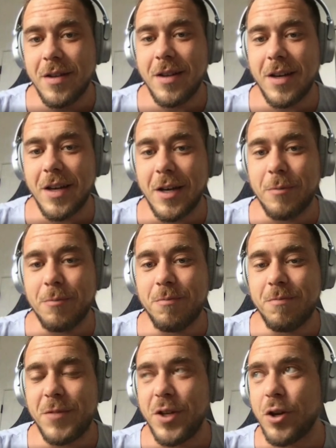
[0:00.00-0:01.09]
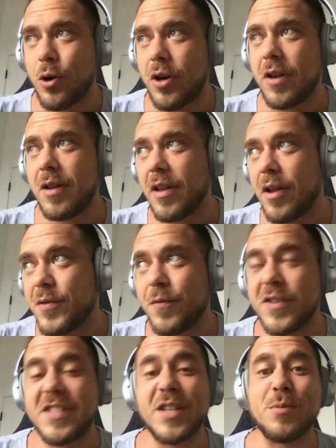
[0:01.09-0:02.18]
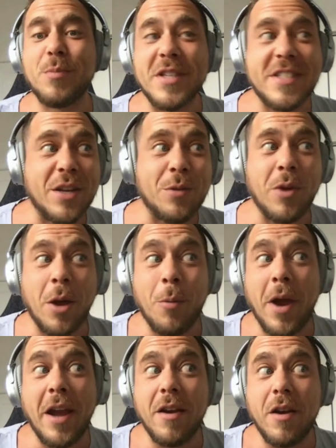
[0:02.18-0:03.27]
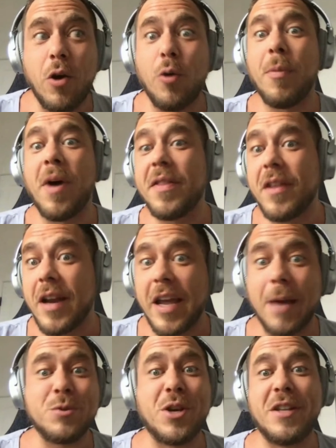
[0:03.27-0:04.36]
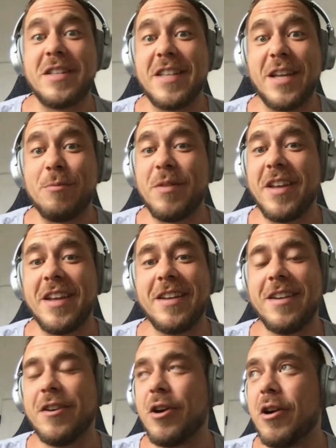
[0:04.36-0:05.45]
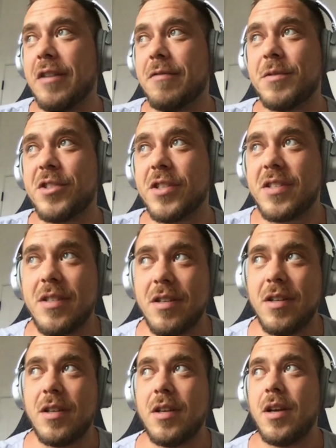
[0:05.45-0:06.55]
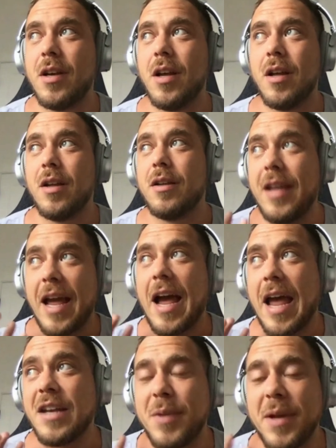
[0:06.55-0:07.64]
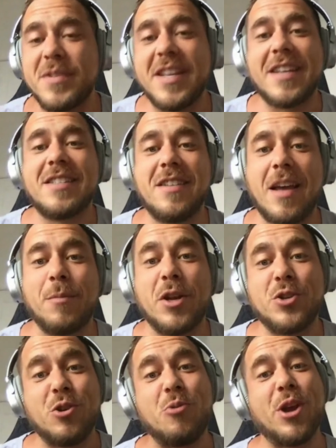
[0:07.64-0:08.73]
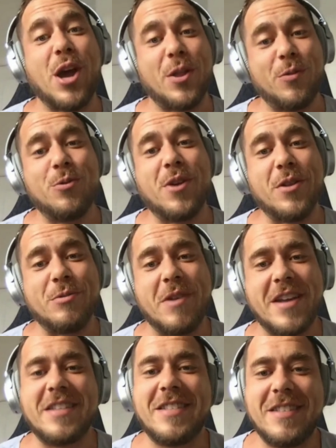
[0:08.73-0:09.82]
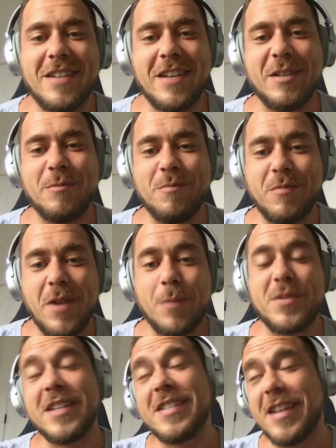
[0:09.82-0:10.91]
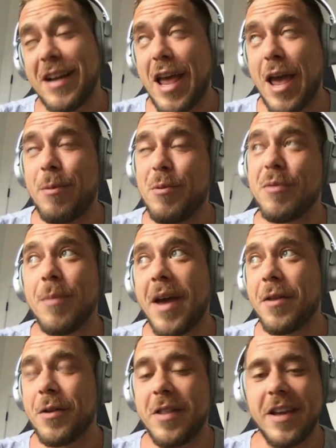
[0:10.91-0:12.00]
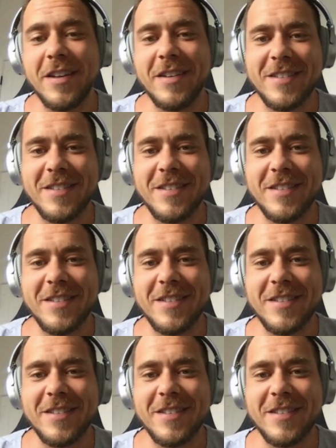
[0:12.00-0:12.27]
Or for 6 months in, when I waited a whole month and I kept trying the same thing, I was just, I had to be obsessed. I'm not sure I would have gotten through it otherwise. Obsessed and unhappy with my other thing.